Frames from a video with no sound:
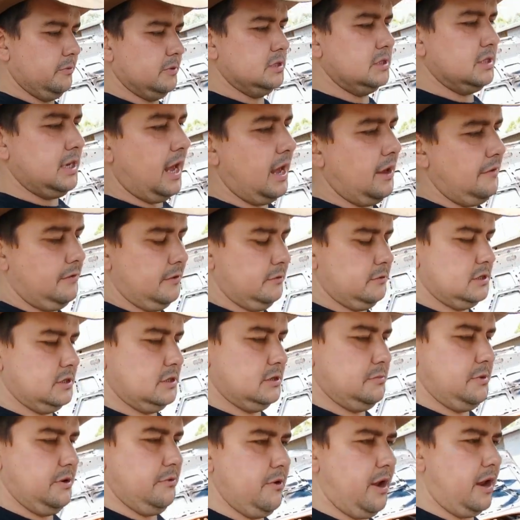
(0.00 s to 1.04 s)
was safe, he was
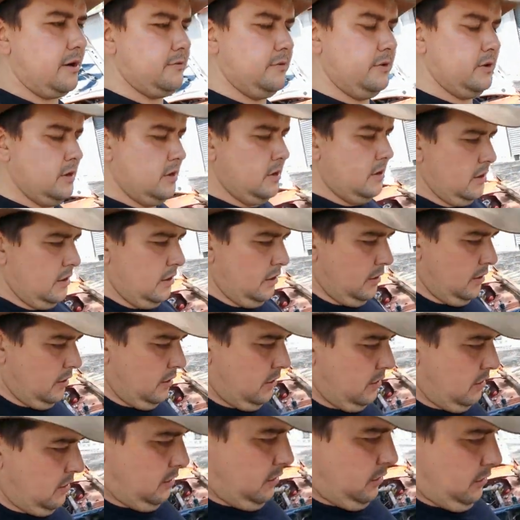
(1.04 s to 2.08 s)
just a bit rattled.
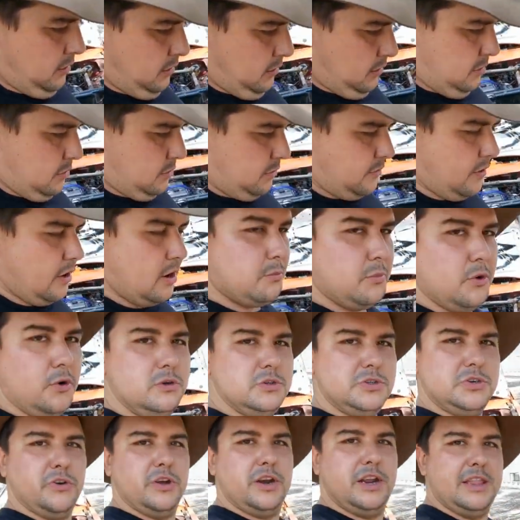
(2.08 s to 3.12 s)
Throw a
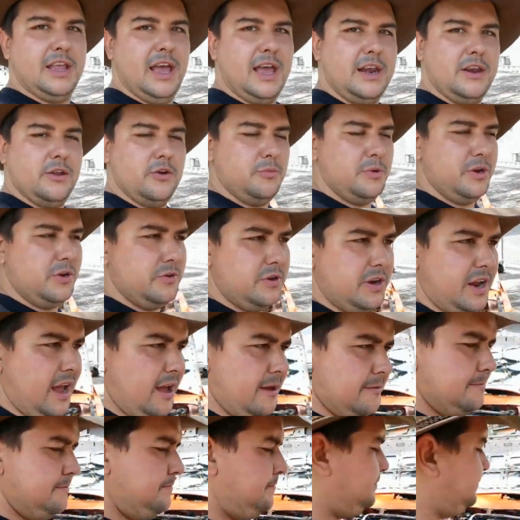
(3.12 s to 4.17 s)
ball joint in that and it'll be good to
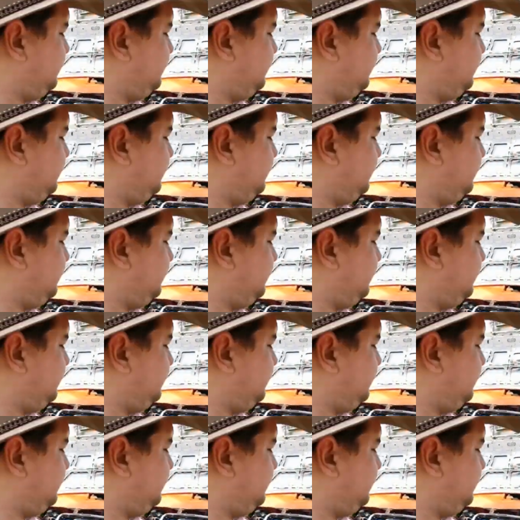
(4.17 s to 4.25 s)
go.